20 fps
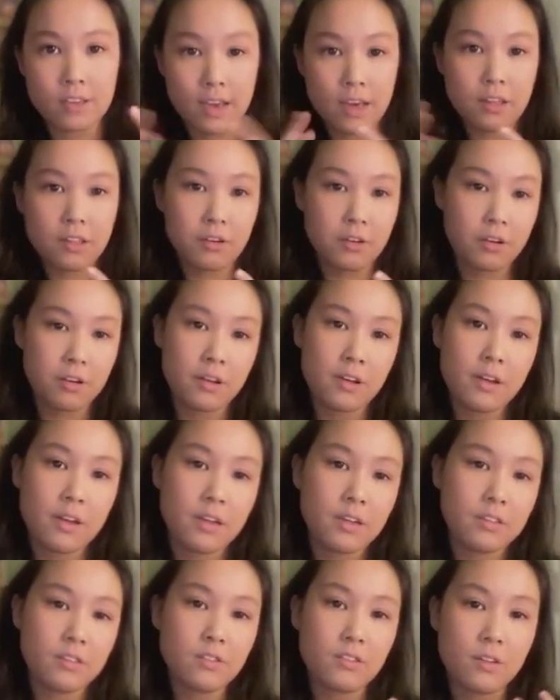together.
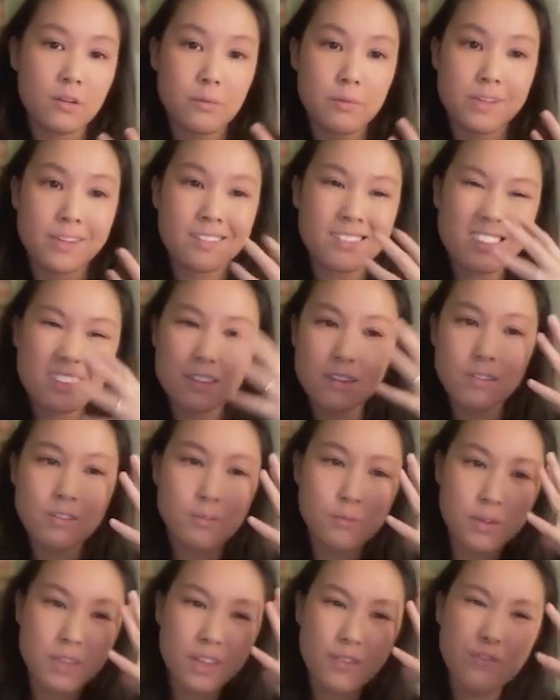And so because it
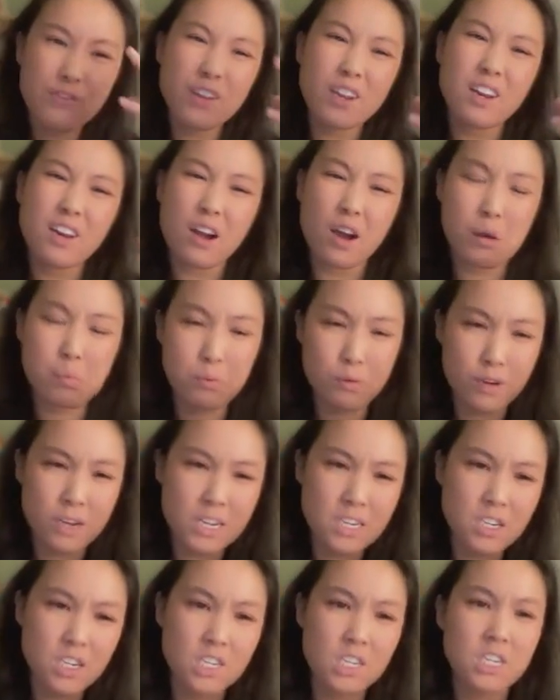doesn't really fit in
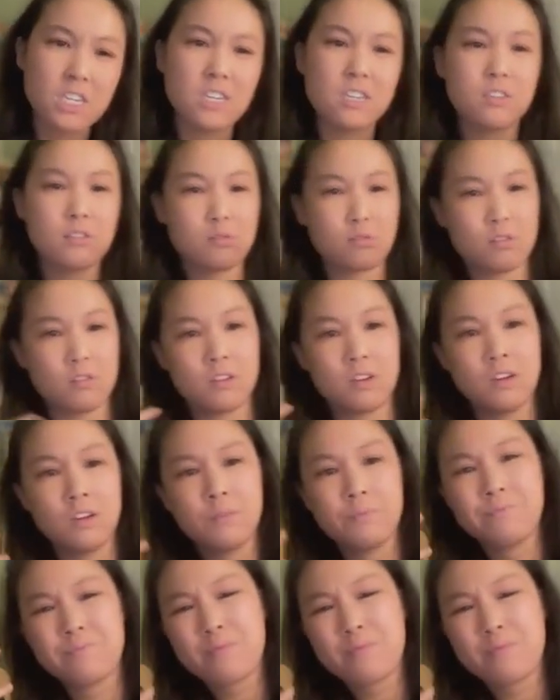operations or